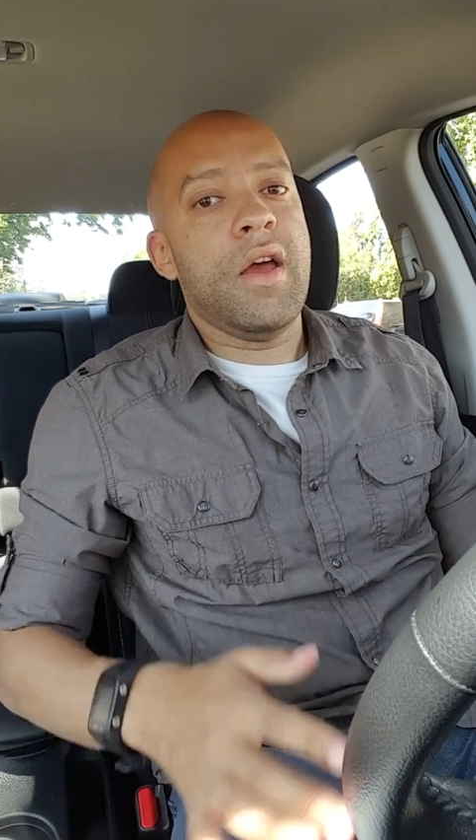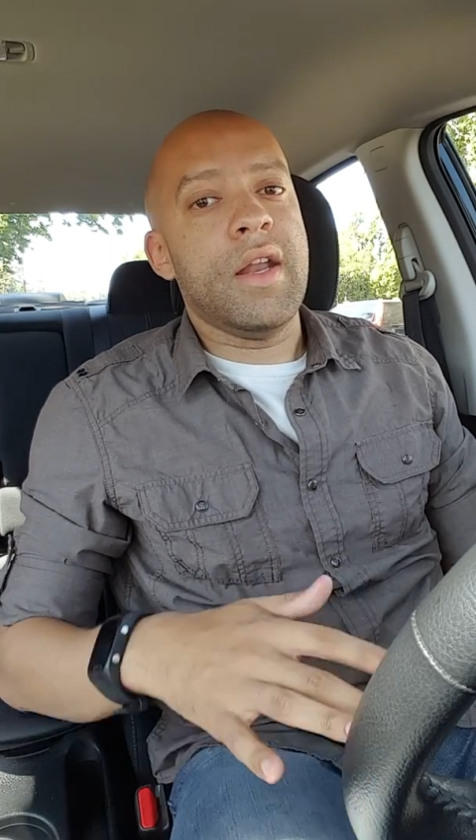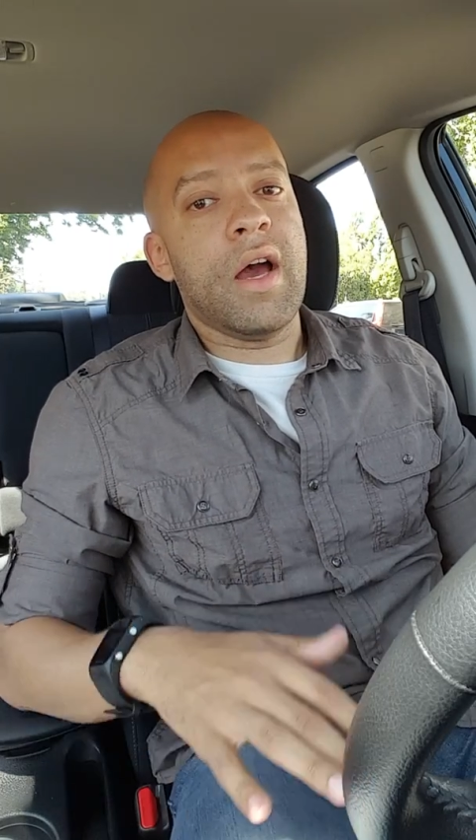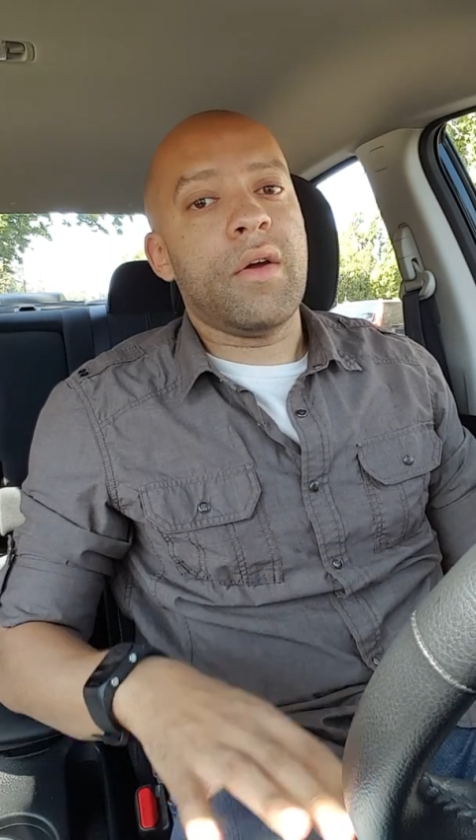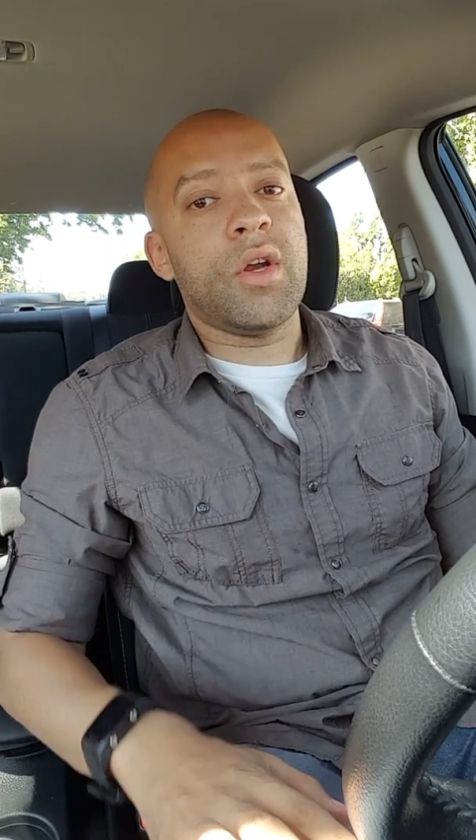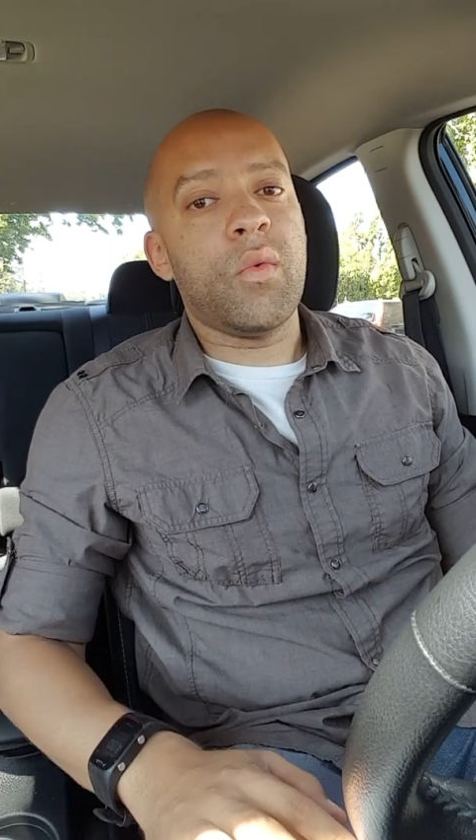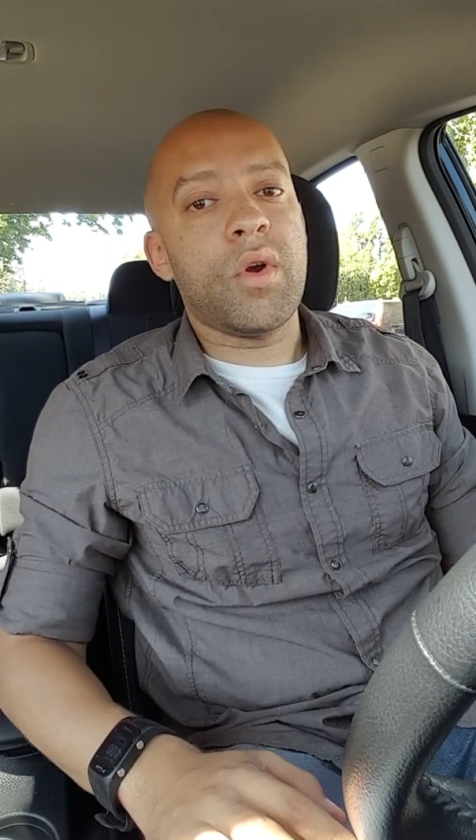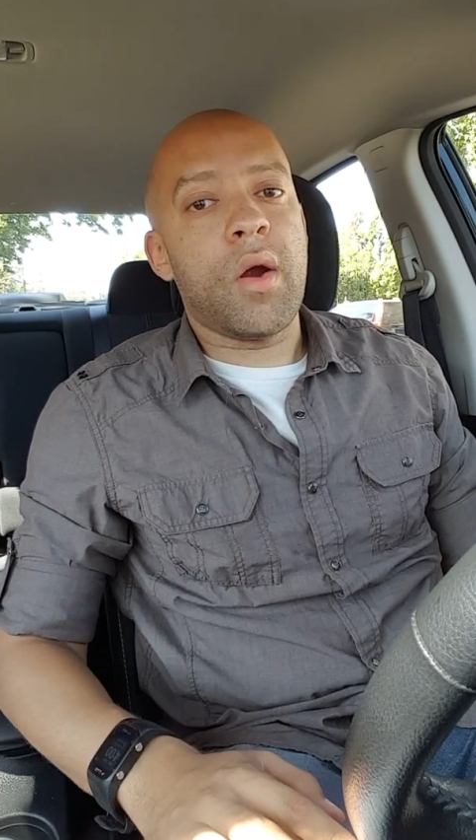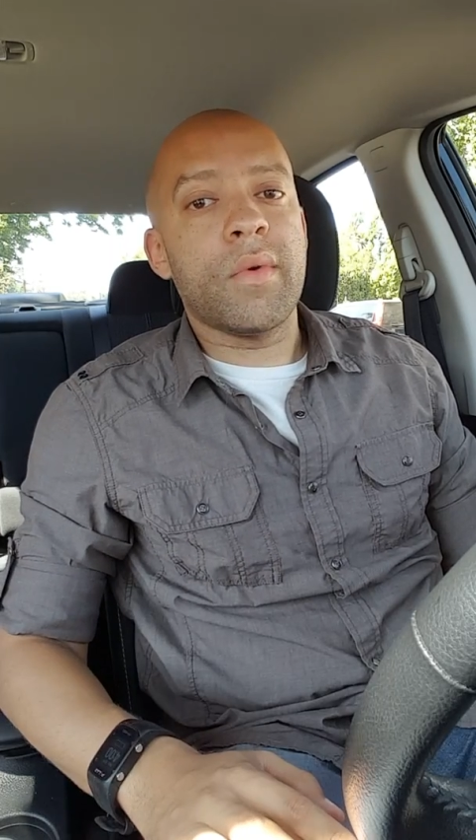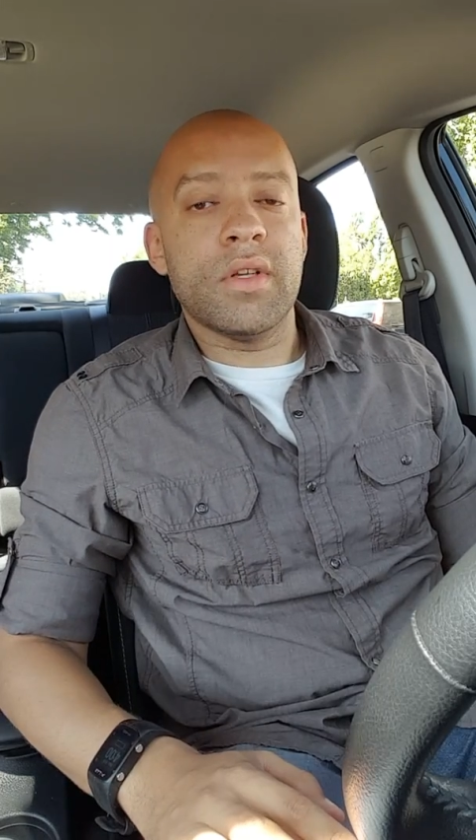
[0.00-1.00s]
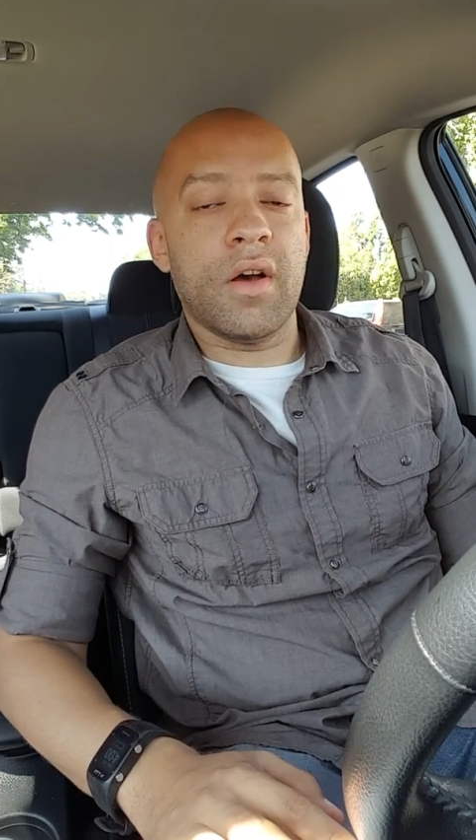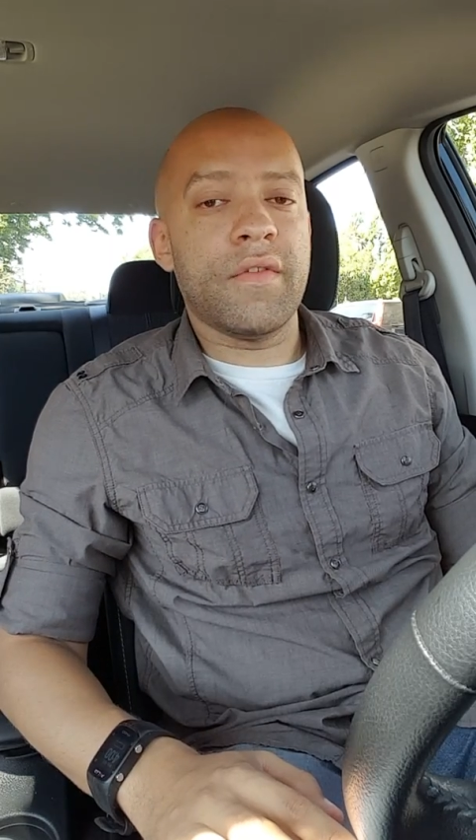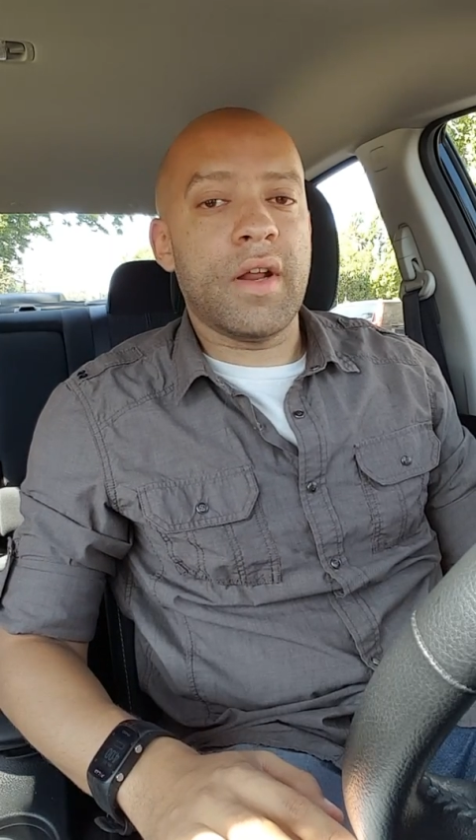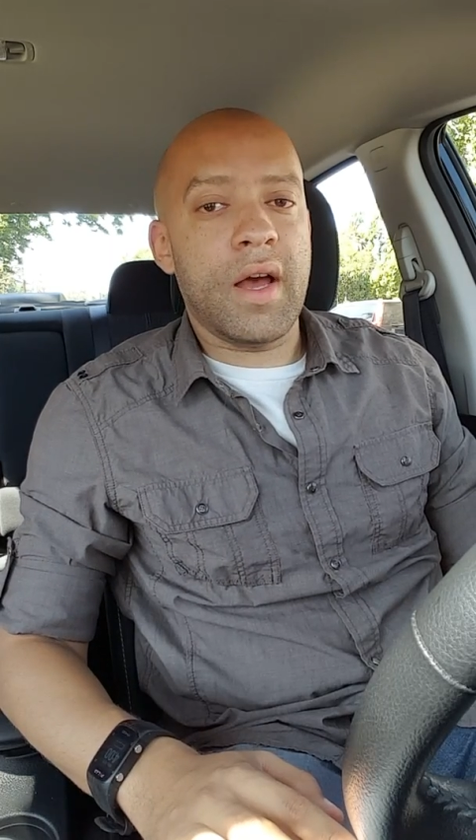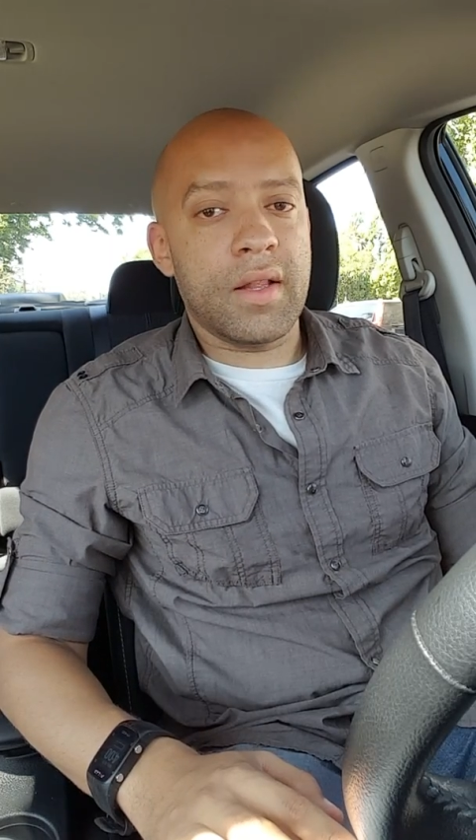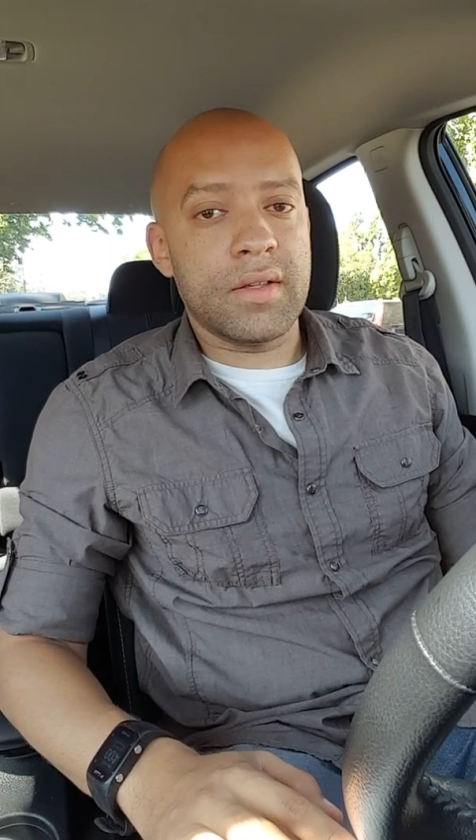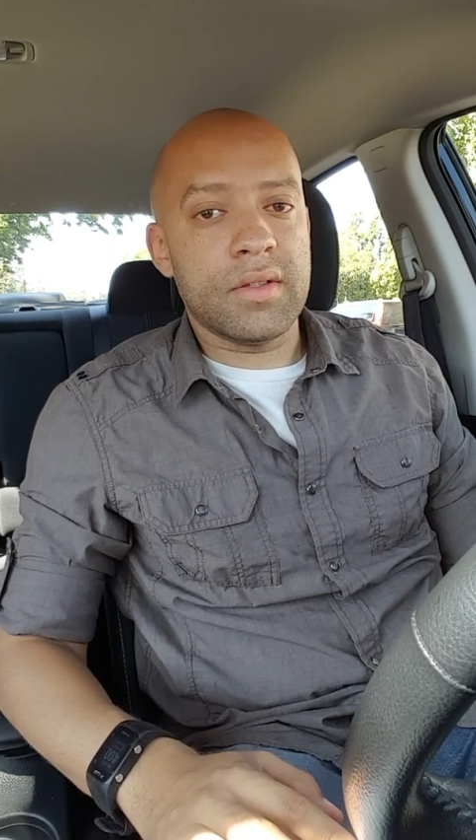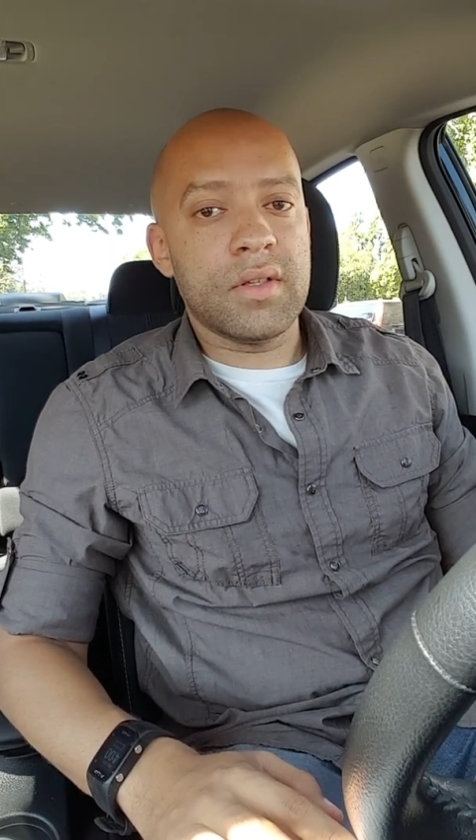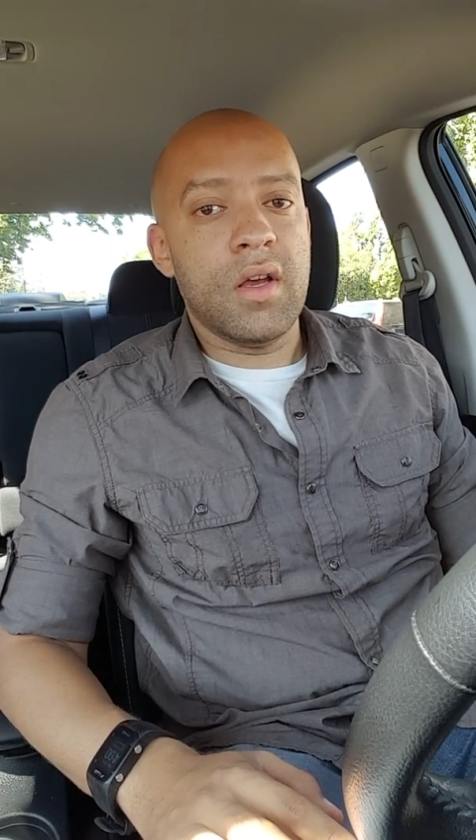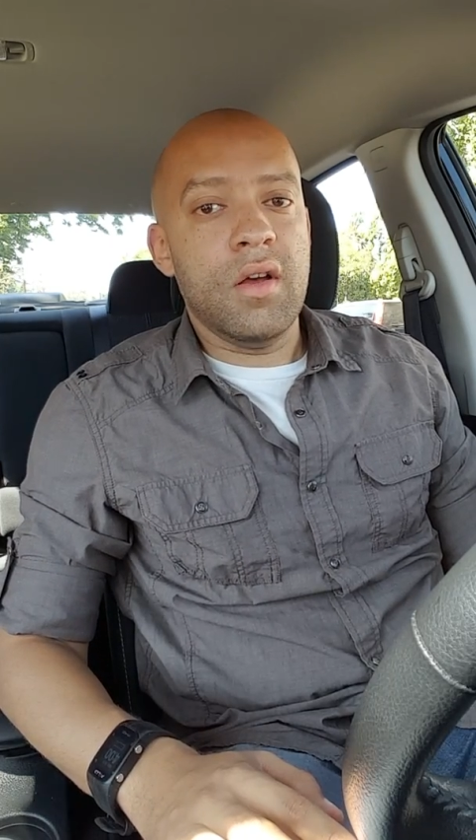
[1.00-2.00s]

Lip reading: And now here we are with Delvin Hollins.